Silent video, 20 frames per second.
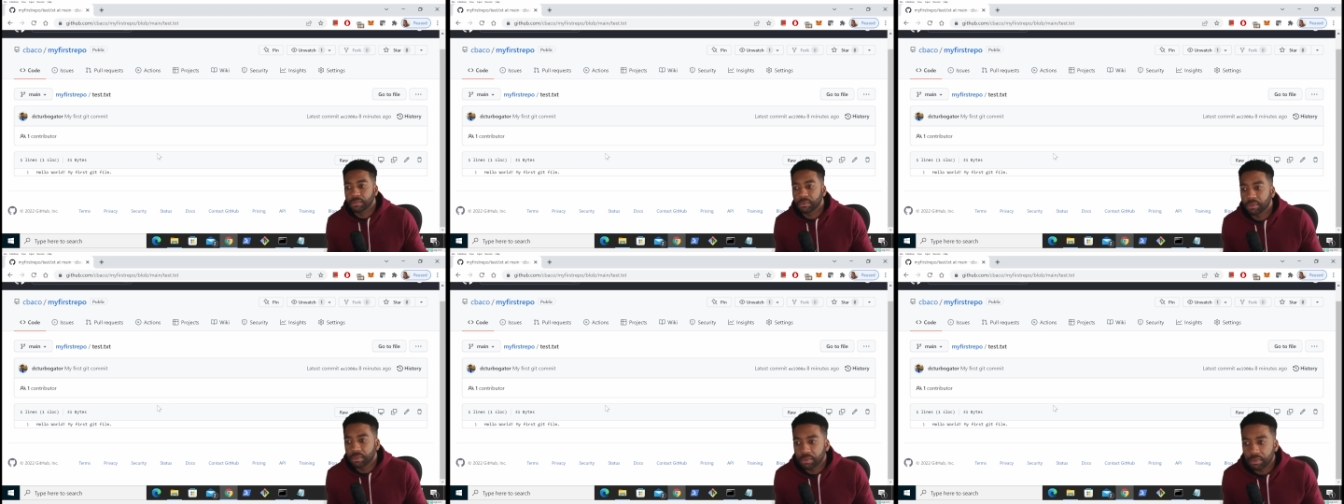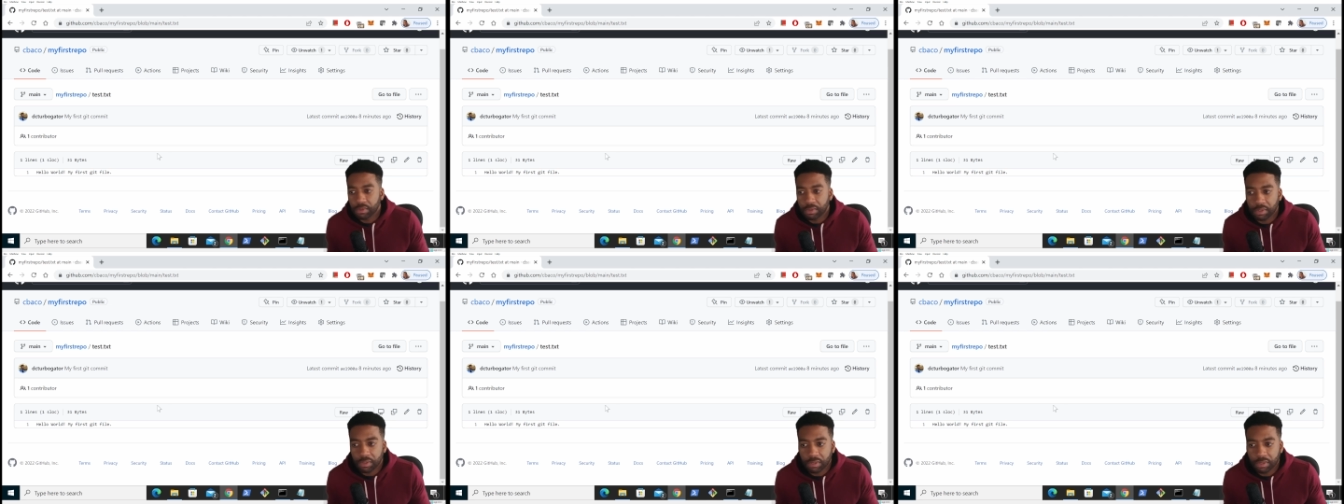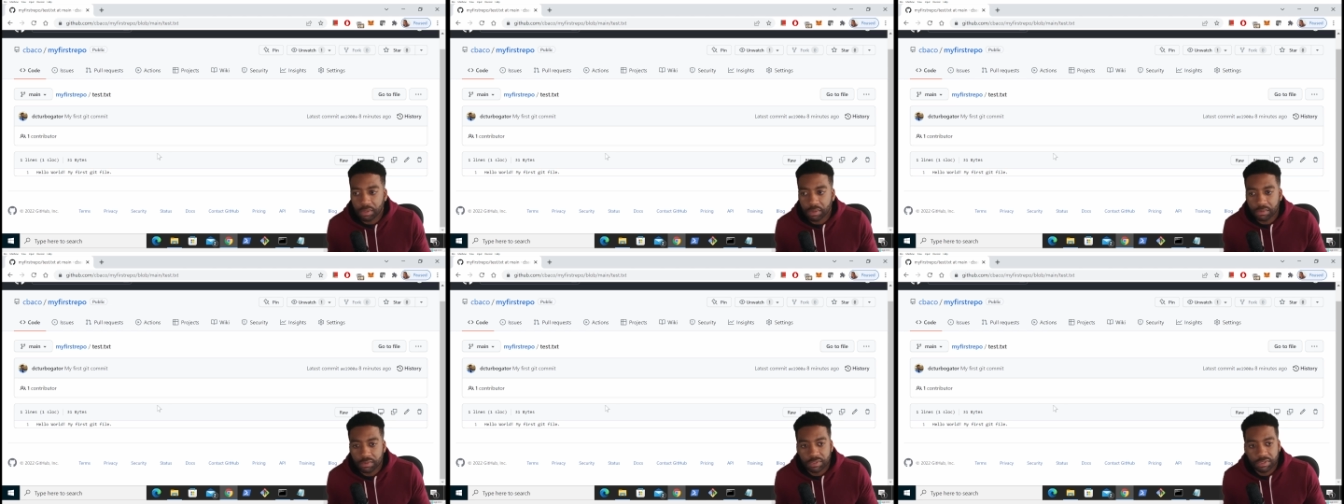
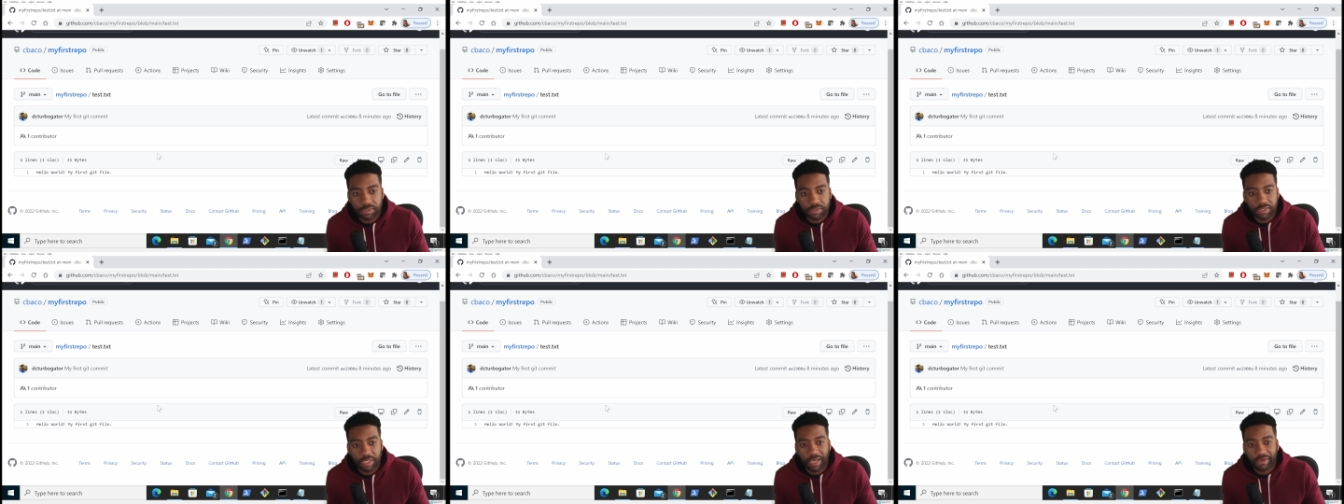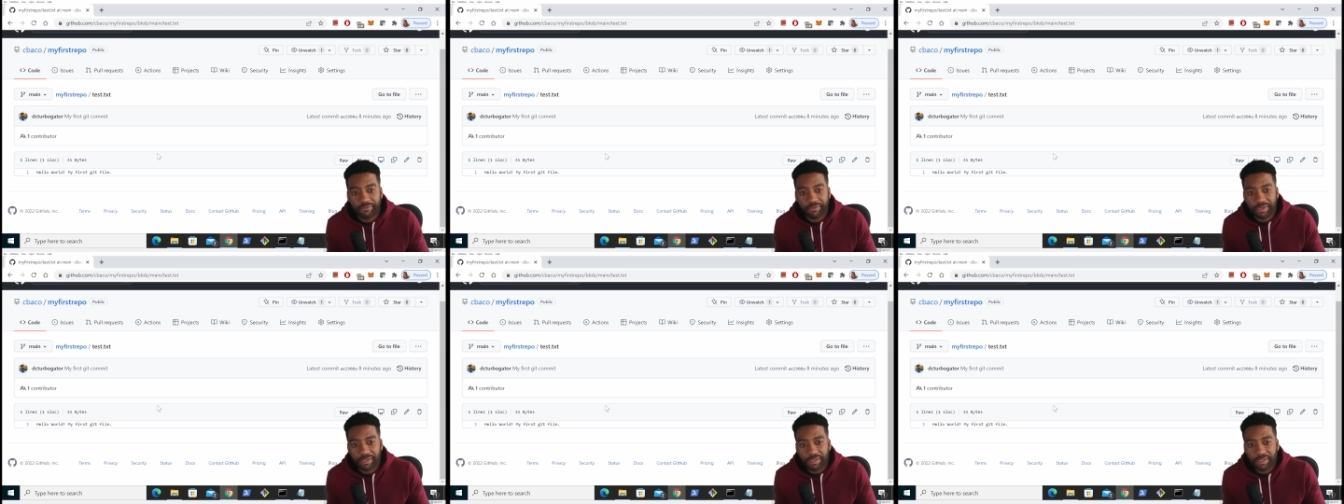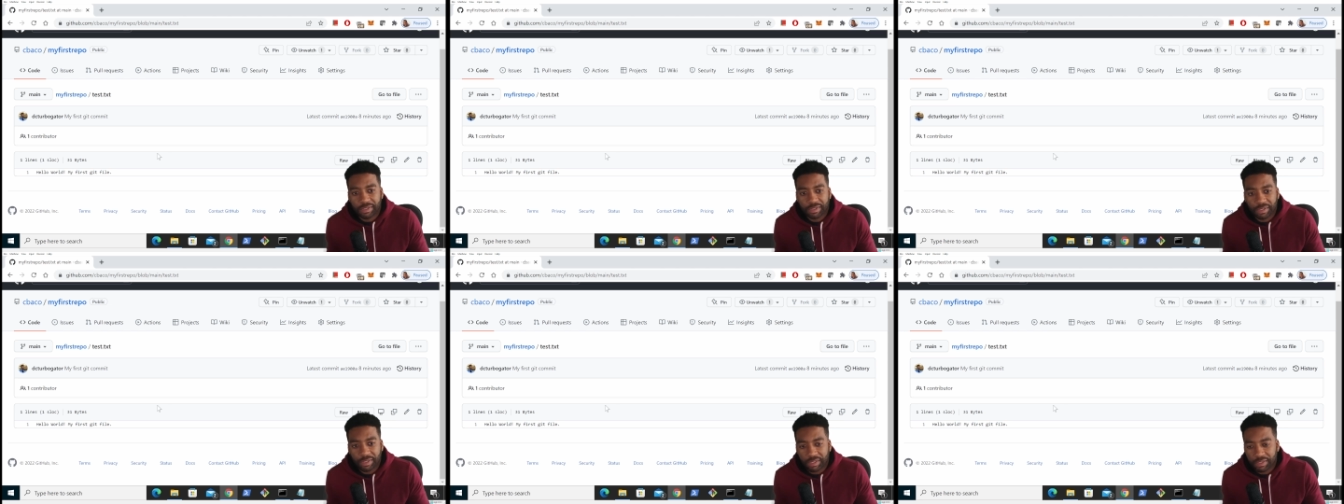or just have it in
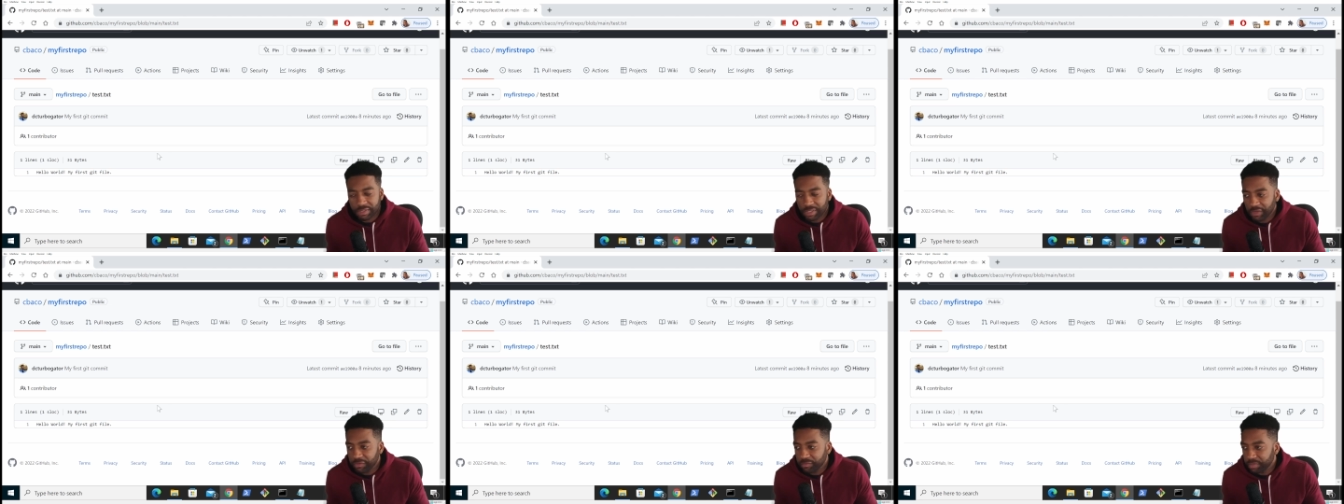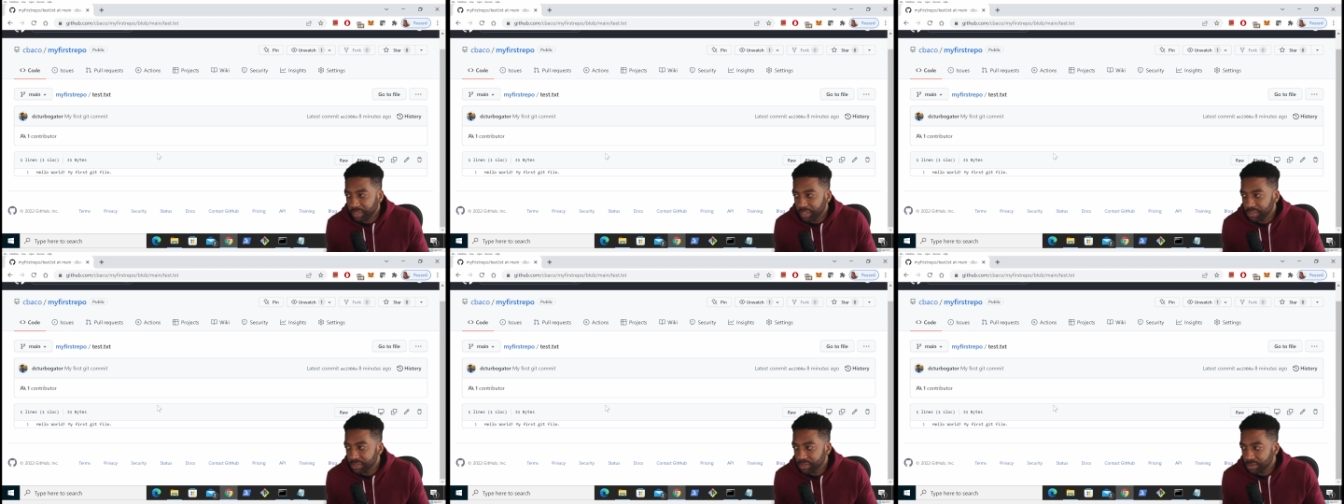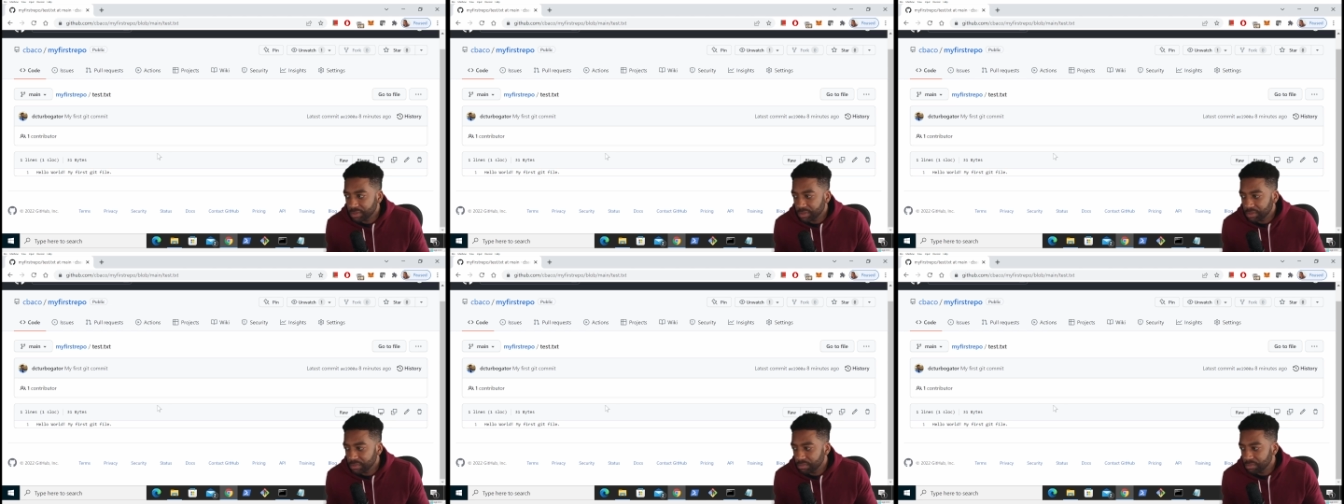a safe place so
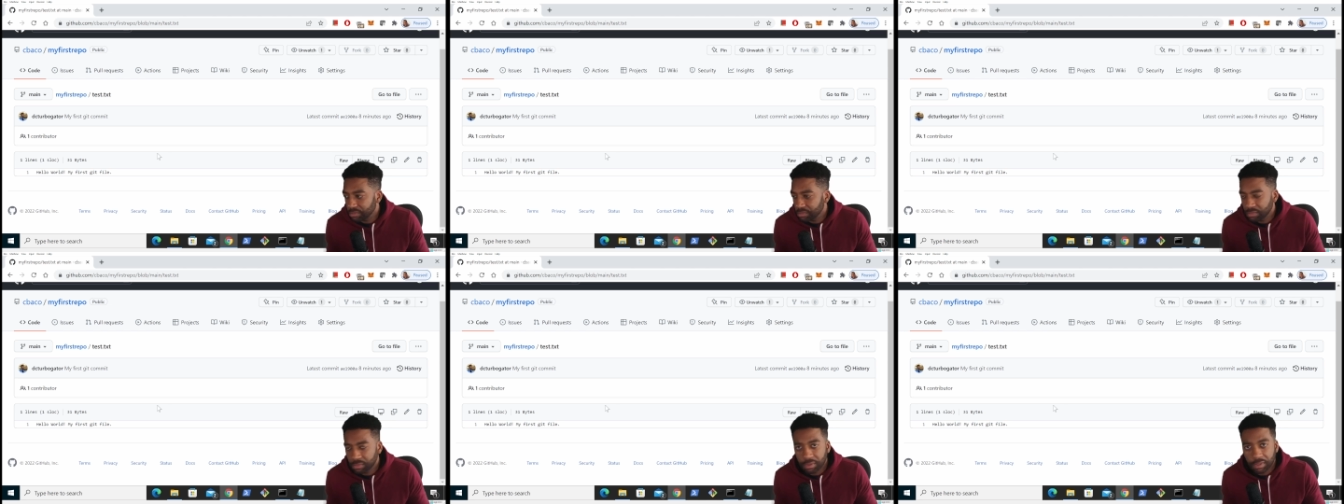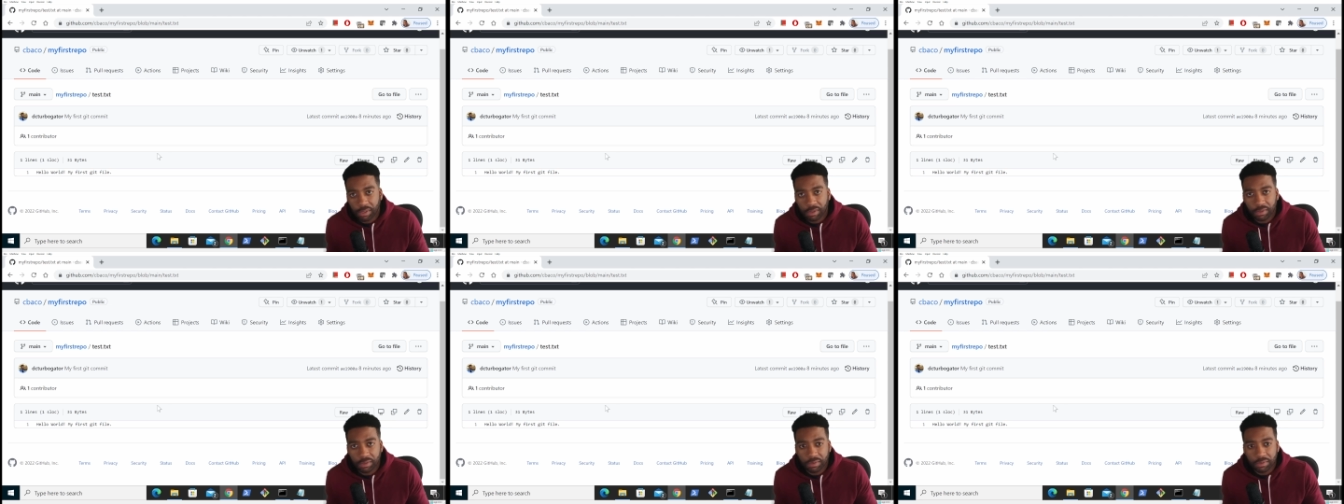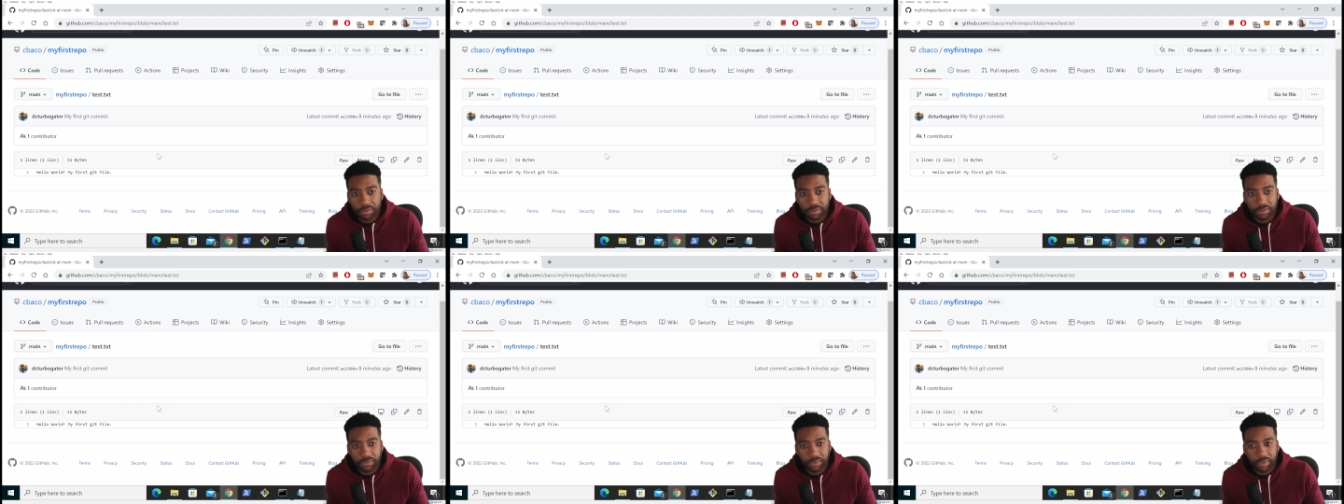that you don't lose
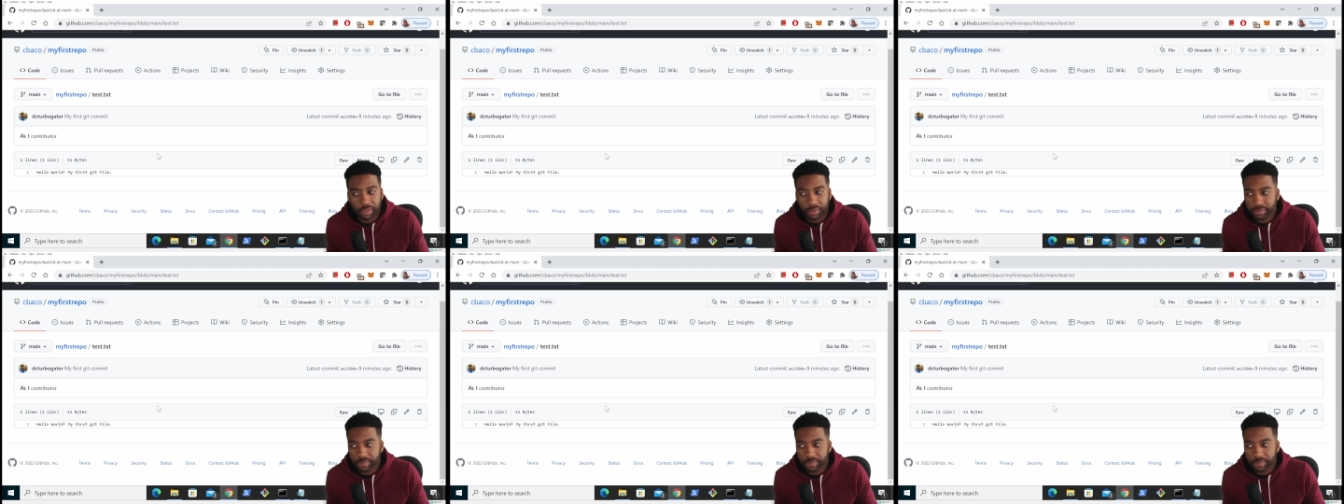your work.